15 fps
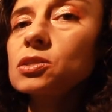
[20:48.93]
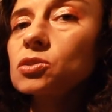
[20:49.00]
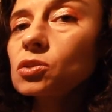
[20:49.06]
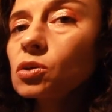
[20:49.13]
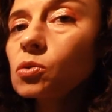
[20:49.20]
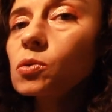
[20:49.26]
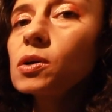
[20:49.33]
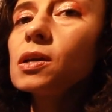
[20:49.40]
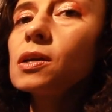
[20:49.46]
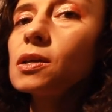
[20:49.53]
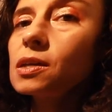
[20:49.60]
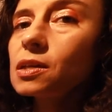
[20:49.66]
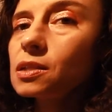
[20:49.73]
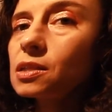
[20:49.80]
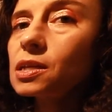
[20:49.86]
So
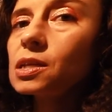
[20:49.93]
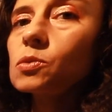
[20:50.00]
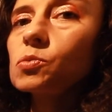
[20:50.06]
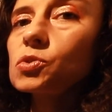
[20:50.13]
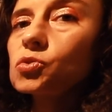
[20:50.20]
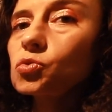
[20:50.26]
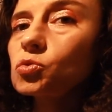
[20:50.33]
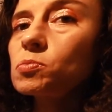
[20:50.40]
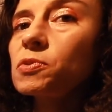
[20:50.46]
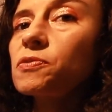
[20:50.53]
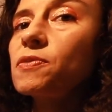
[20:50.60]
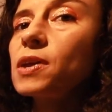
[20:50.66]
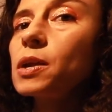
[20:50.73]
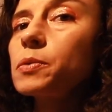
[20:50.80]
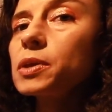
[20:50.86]
indeed we should be
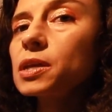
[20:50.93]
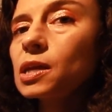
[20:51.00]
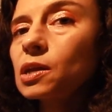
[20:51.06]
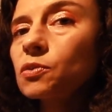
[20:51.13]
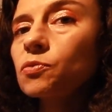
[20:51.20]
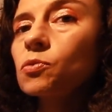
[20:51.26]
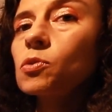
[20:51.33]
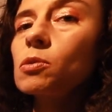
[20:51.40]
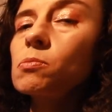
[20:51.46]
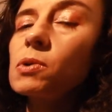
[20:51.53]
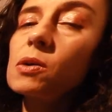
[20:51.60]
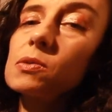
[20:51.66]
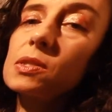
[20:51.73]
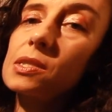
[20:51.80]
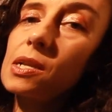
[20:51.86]
very careful
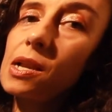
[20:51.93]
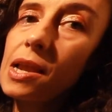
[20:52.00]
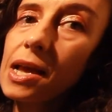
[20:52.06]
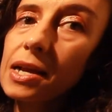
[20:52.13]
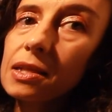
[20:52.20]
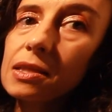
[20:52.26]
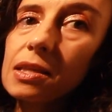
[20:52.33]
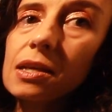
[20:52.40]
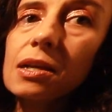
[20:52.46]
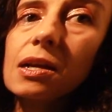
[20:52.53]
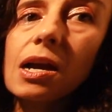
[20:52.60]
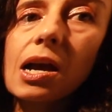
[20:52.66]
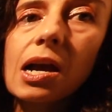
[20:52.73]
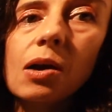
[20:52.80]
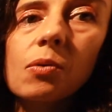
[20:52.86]
about
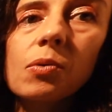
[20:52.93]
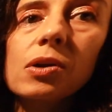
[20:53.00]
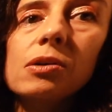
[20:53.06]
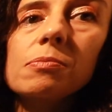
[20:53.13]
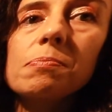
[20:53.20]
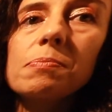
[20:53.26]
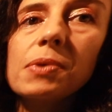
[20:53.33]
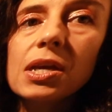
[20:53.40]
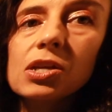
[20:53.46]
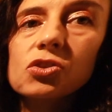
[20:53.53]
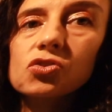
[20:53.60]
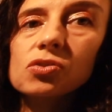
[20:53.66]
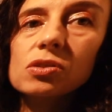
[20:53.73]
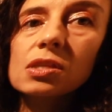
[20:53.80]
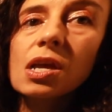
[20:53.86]
selecting our
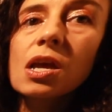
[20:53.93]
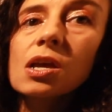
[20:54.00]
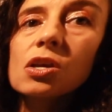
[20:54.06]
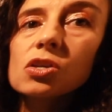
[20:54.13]
patients.